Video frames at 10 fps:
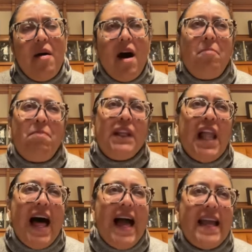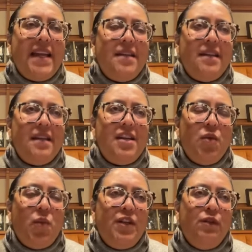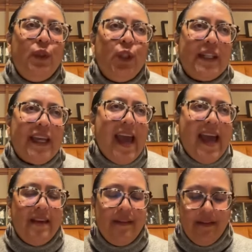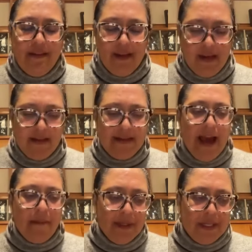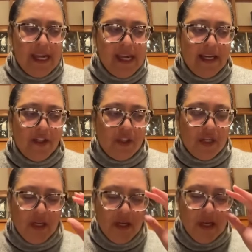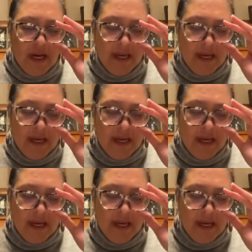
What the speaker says: applied, when you look at its application,